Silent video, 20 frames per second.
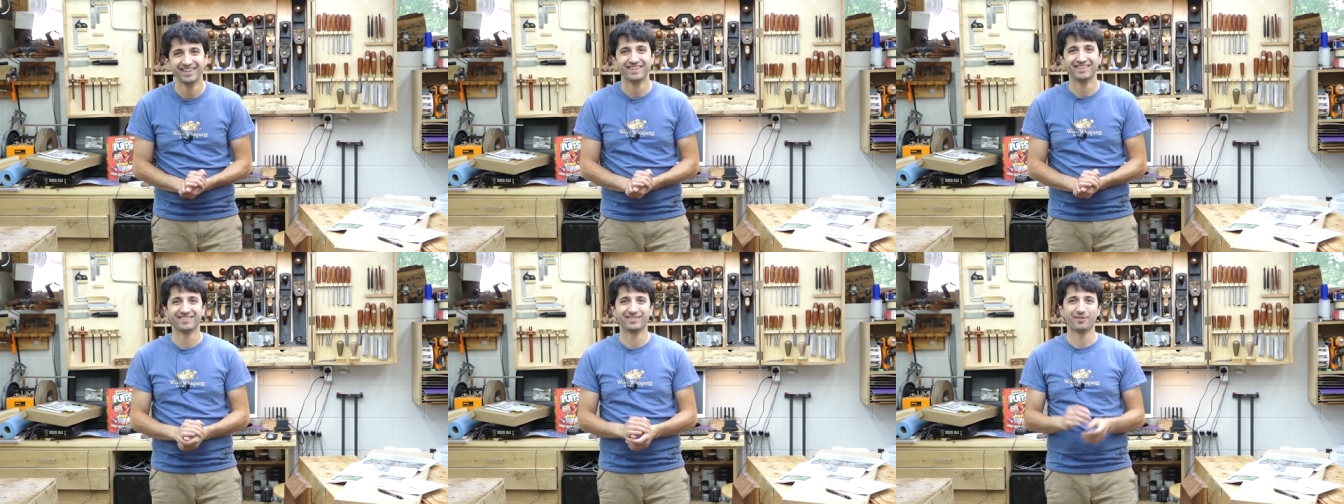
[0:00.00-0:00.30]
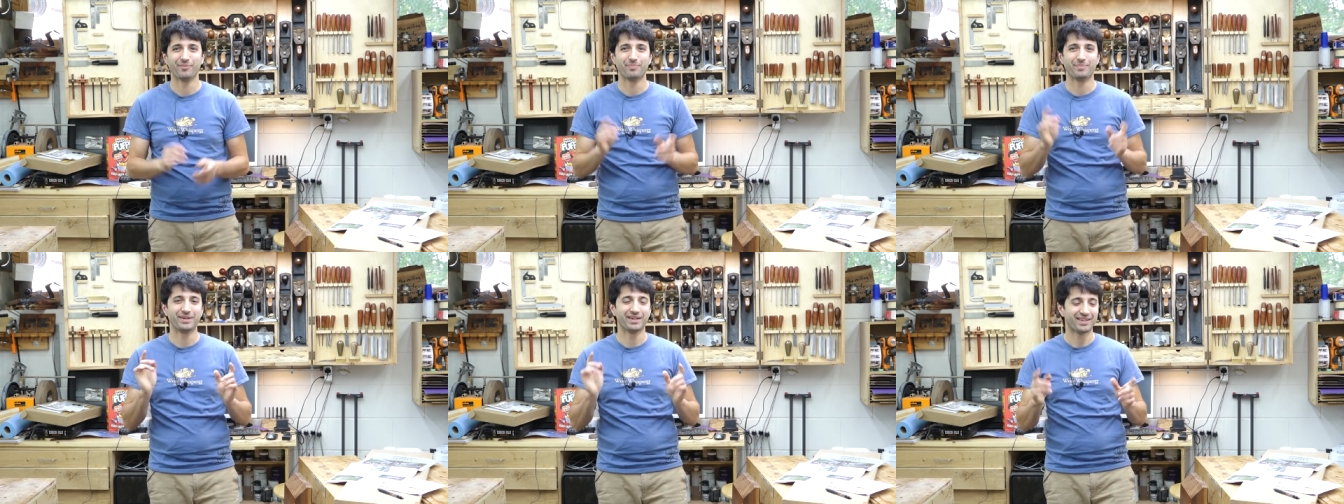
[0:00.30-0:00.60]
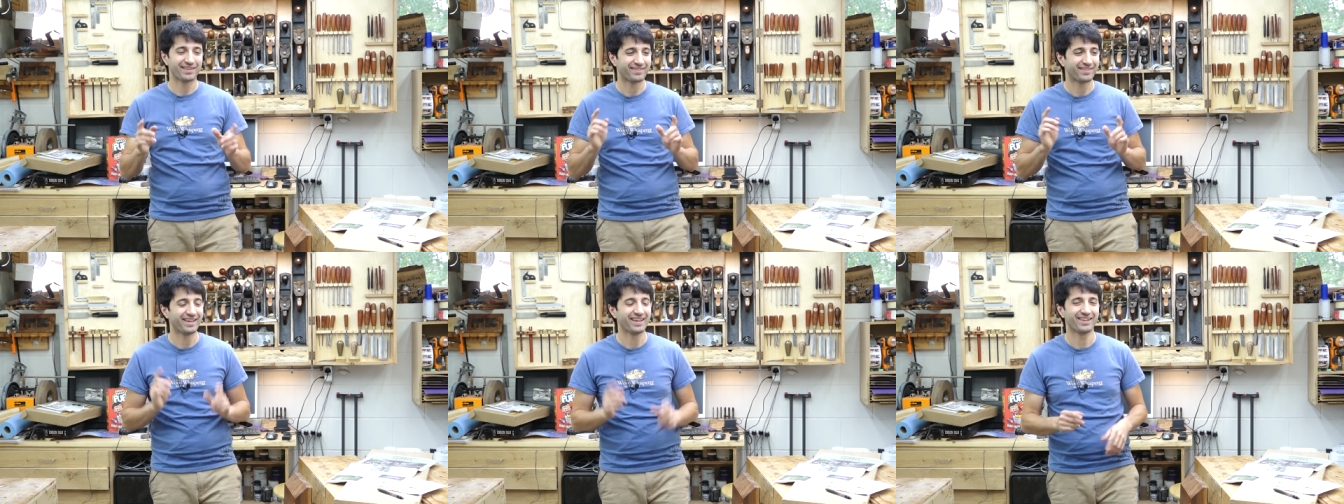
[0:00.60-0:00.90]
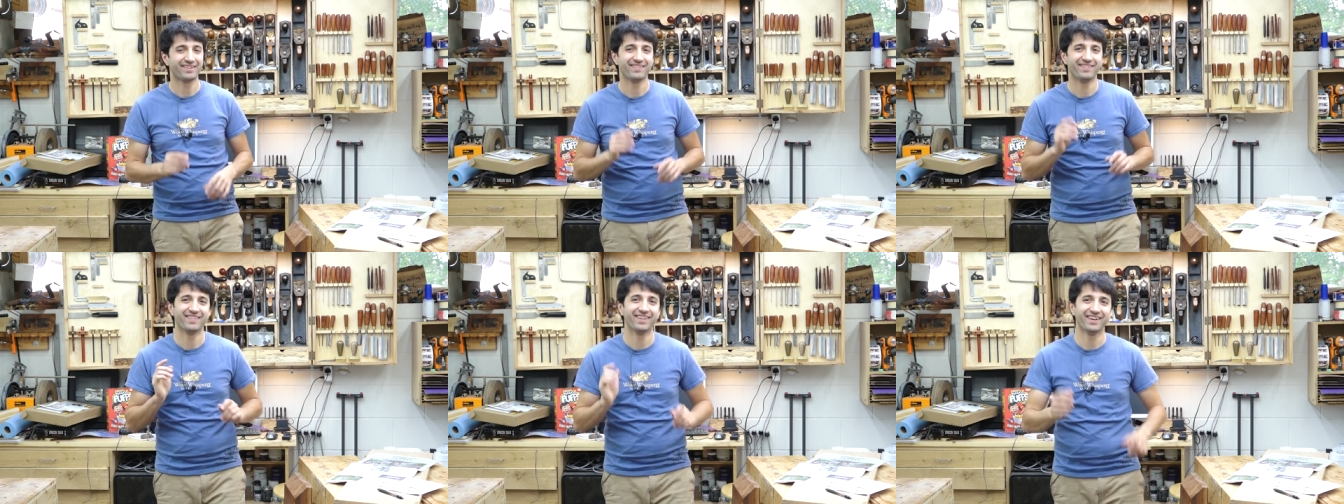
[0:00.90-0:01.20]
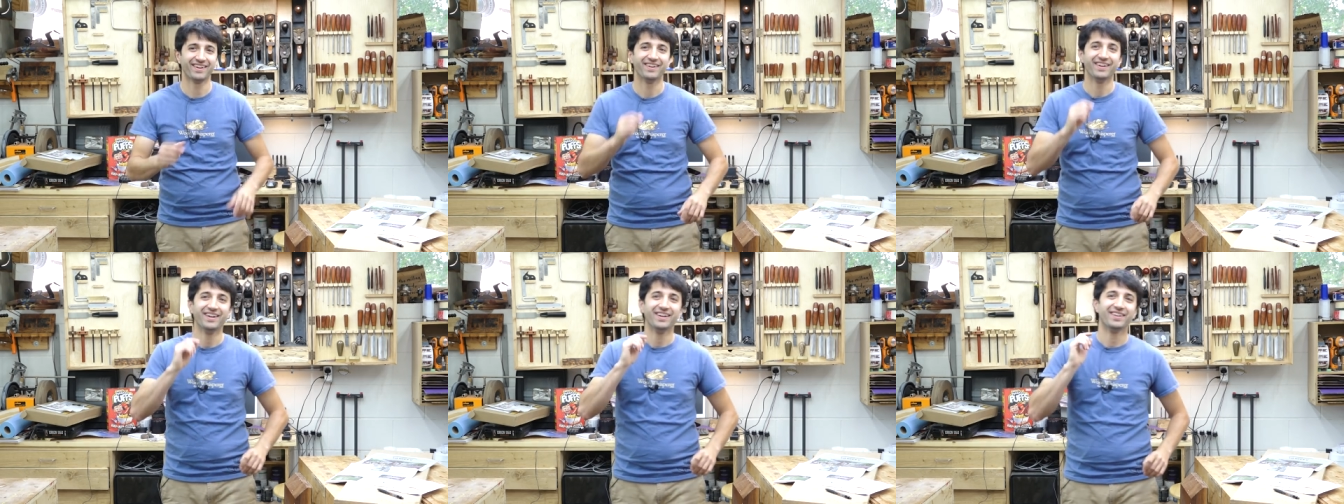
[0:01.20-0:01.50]
So big thank you
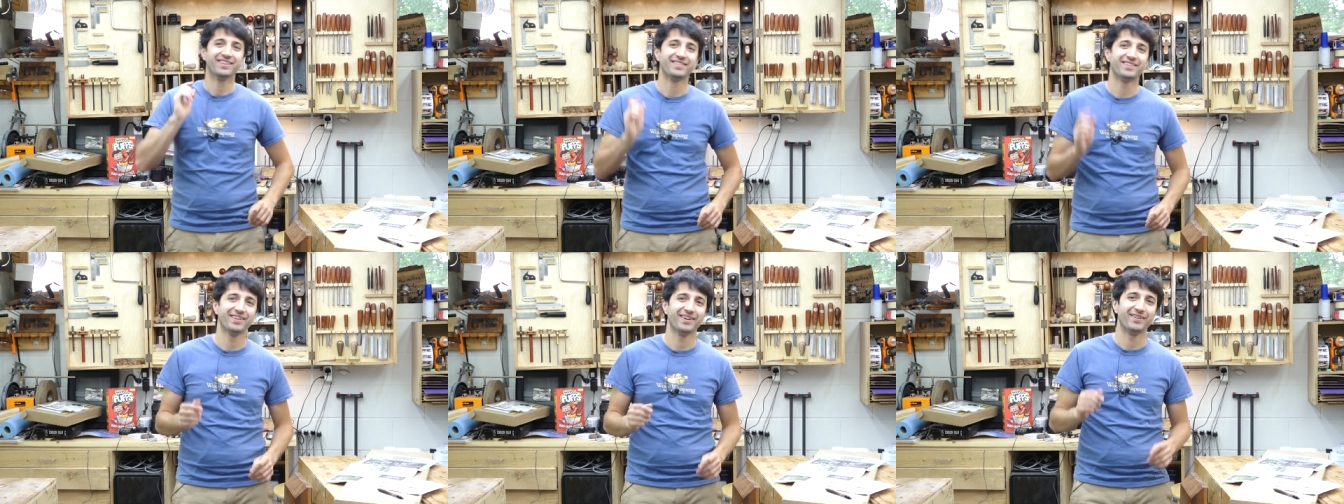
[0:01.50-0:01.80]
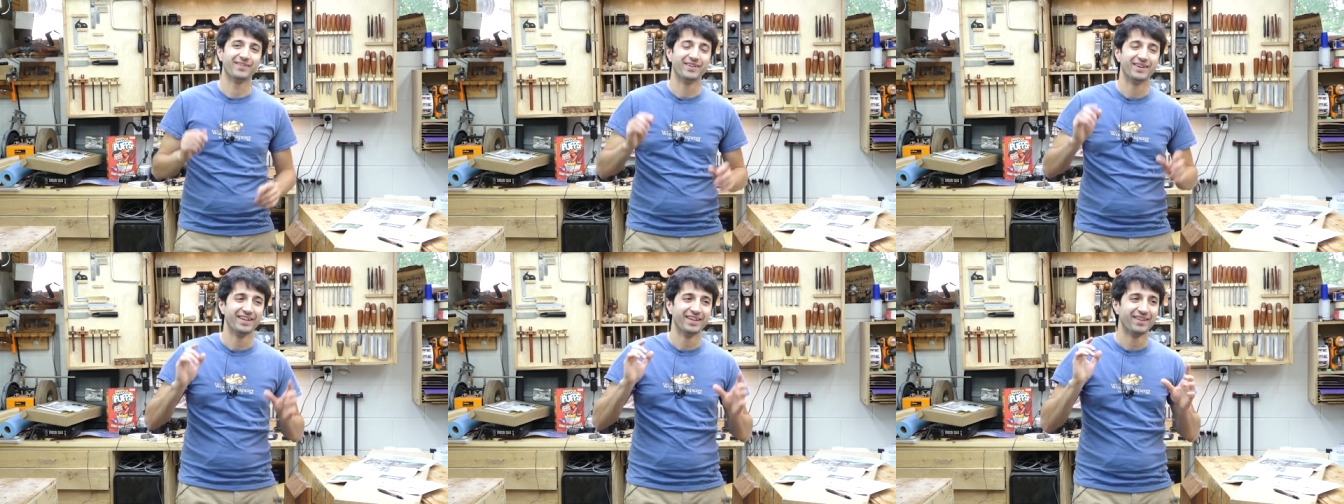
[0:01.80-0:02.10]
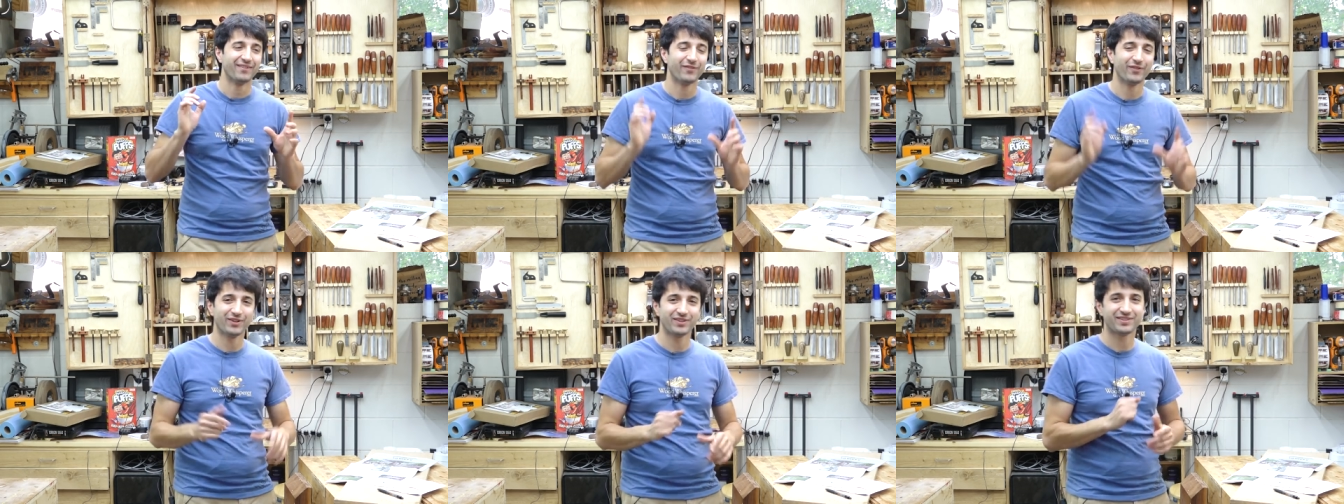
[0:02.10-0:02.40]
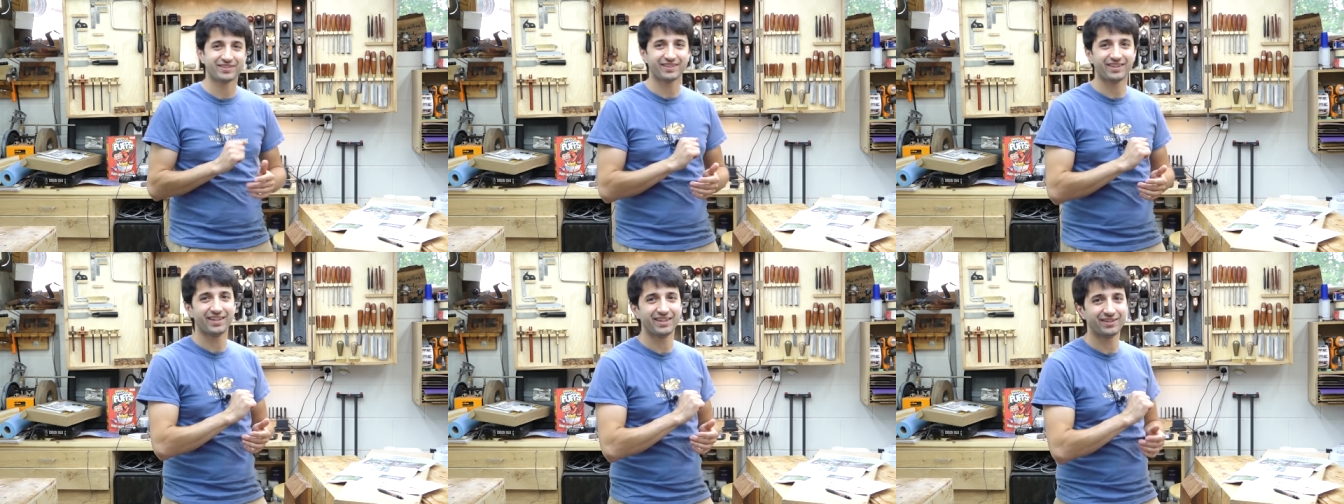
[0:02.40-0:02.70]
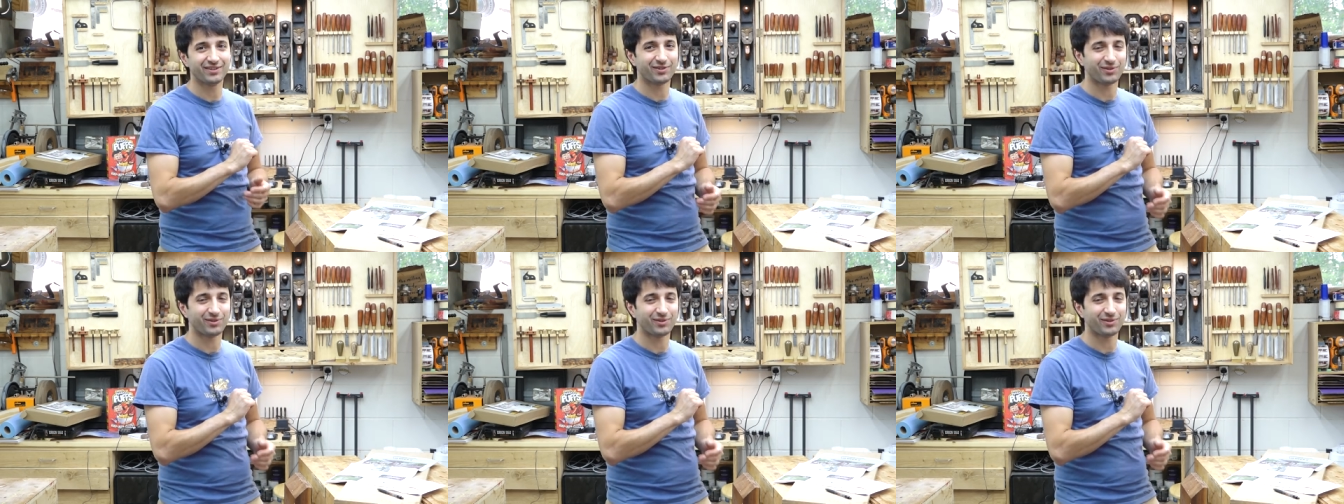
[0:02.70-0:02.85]
there. So first thing